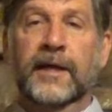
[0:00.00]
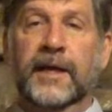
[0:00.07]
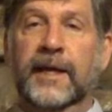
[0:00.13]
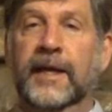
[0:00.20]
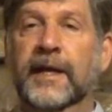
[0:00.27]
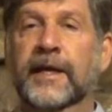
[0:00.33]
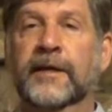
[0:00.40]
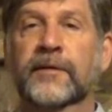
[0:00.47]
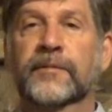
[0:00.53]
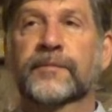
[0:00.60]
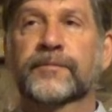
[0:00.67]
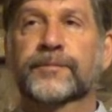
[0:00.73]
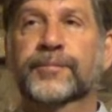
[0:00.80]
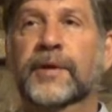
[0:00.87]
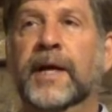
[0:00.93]
And
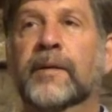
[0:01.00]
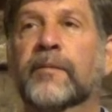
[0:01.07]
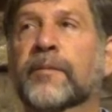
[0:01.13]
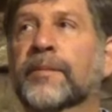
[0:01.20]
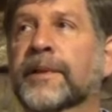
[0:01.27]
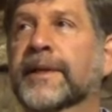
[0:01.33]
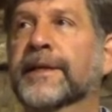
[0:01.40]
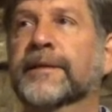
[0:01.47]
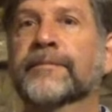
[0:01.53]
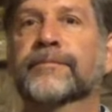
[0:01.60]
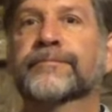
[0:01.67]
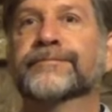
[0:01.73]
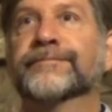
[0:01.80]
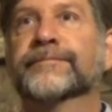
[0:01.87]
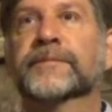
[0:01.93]
probably,
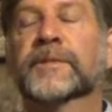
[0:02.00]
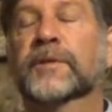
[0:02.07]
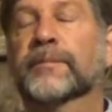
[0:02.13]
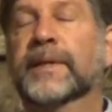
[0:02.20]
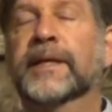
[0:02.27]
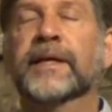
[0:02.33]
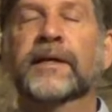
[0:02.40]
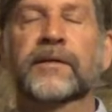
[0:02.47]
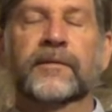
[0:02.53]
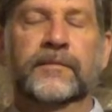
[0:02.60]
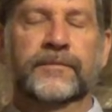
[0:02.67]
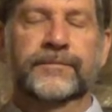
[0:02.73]
to me,